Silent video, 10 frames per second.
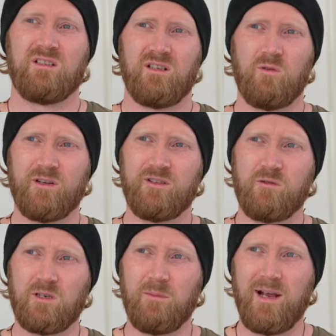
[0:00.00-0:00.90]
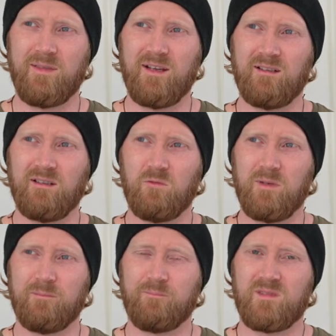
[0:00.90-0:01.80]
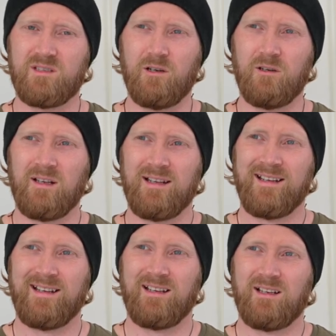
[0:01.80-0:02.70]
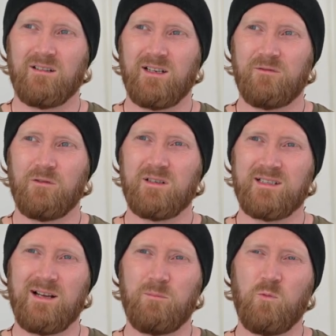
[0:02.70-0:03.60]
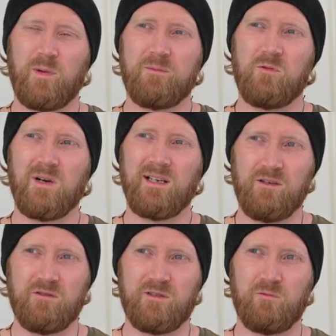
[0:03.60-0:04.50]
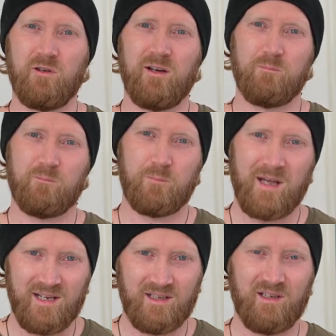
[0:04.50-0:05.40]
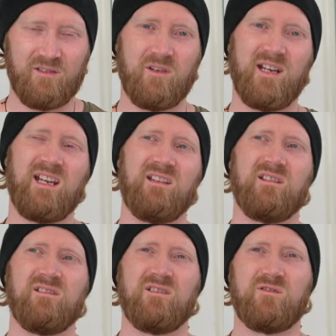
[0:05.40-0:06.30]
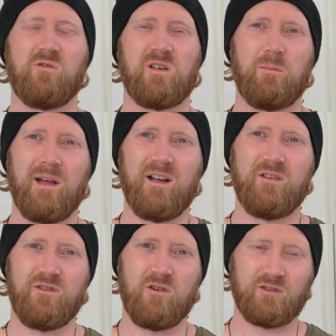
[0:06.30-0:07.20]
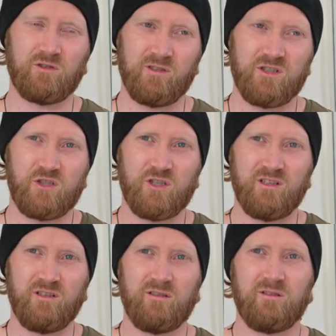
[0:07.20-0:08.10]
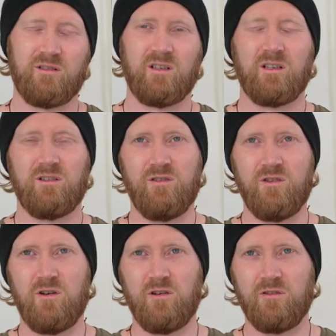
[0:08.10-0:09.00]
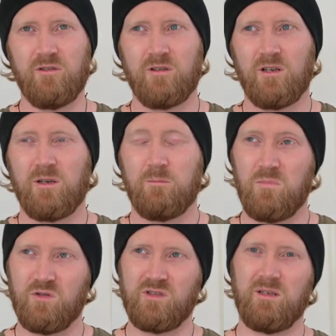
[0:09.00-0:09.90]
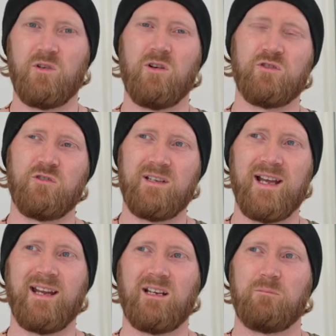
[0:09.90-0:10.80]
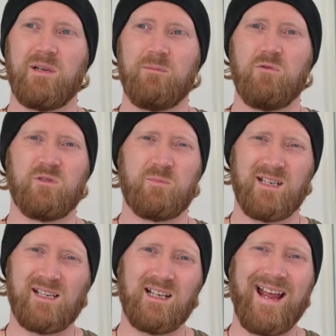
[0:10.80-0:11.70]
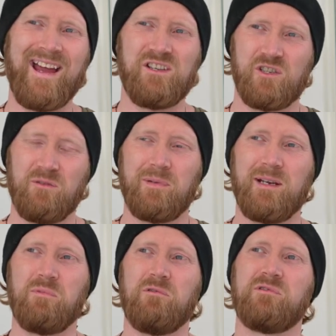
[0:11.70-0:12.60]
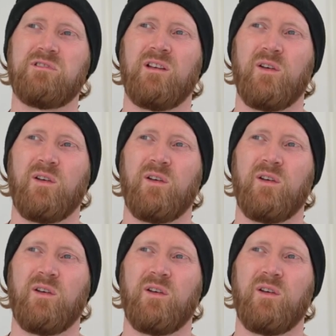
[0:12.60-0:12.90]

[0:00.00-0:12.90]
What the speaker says: So I want to talk about that a little bit. So, like, for example, people might use the word pagan or heathen to talk about non-Christian, non-Muslim, non-Judaic peoples, particularly ancient peoples.